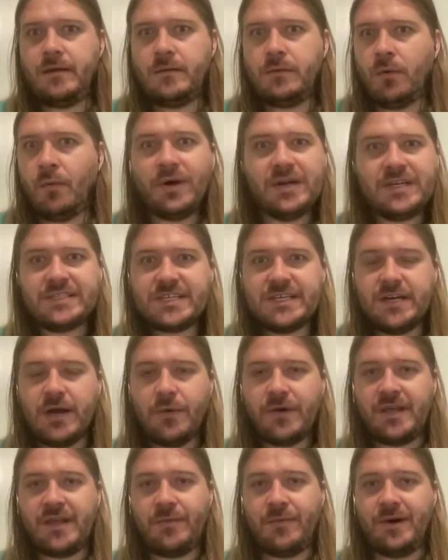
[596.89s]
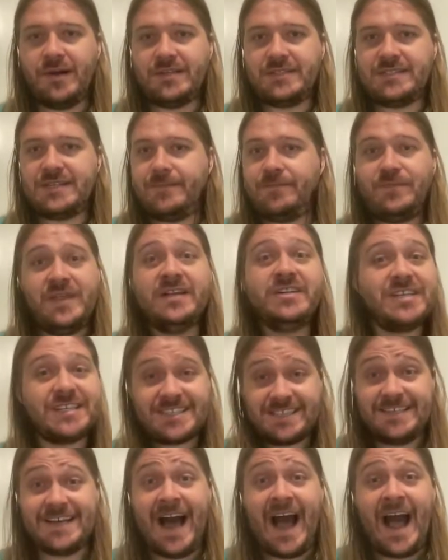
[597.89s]
Well, what does he know what he wants? He
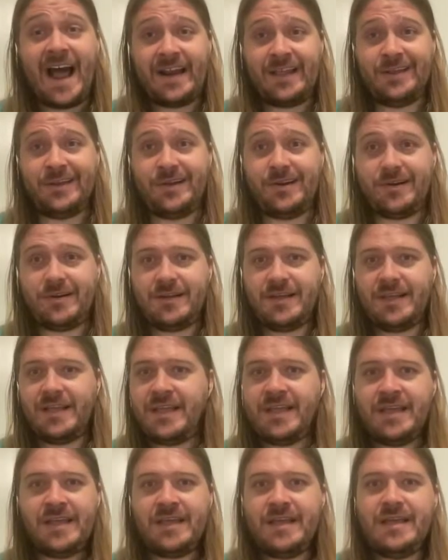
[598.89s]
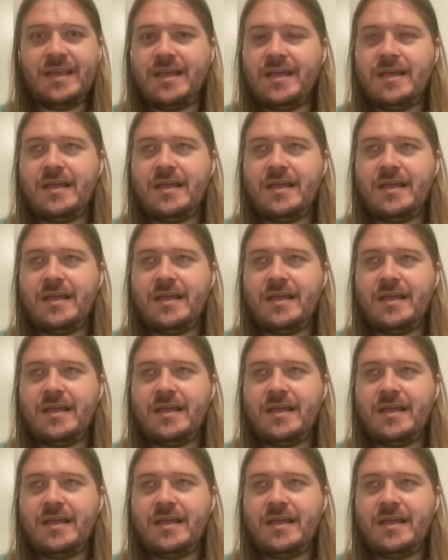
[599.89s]
just got here. He'll